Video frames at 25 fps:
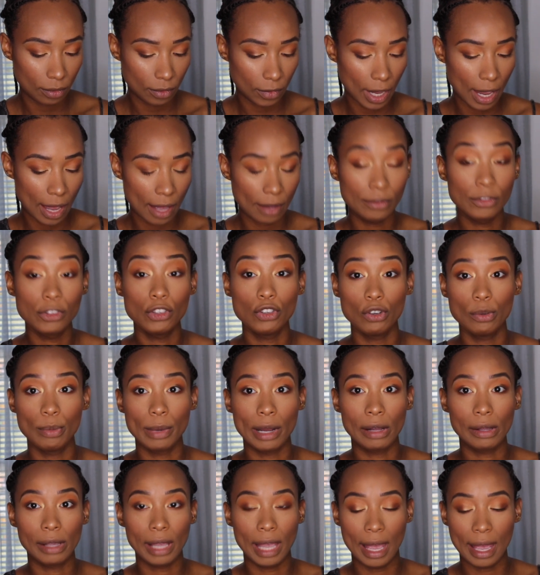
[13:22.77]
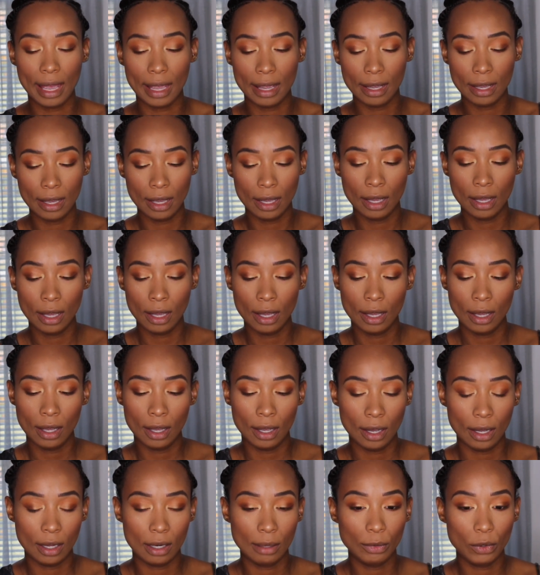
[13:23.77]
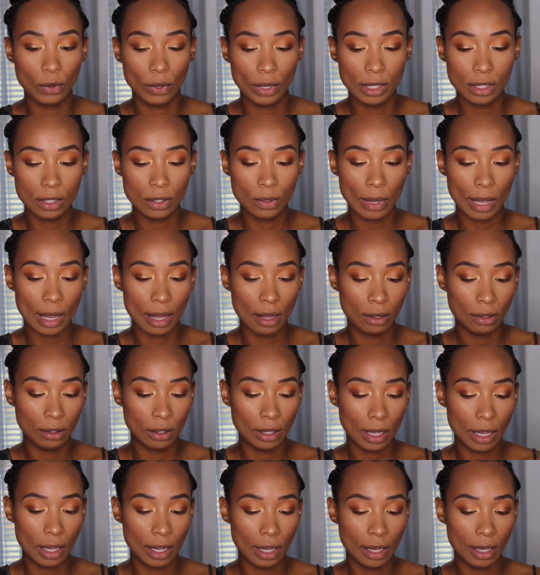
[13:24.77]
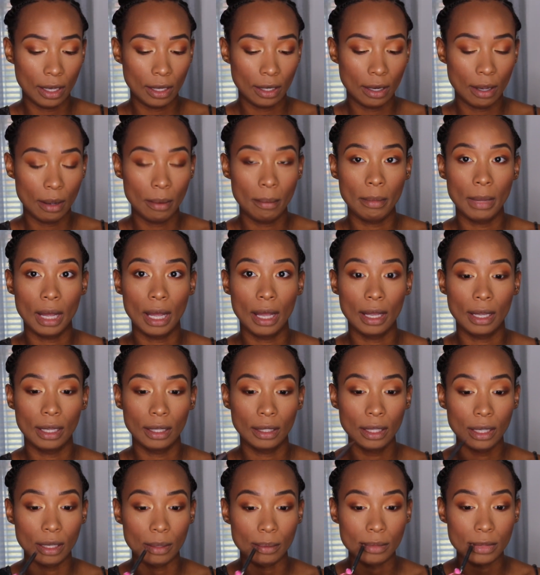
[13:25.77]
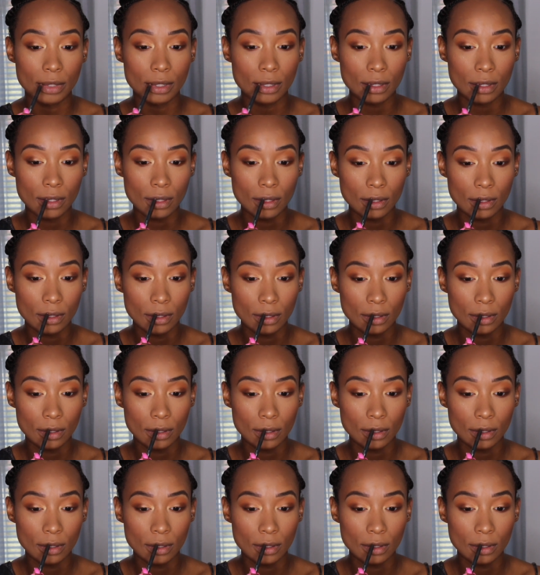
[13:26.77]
Yeah, True Brown K. And I'm going to outline my lips.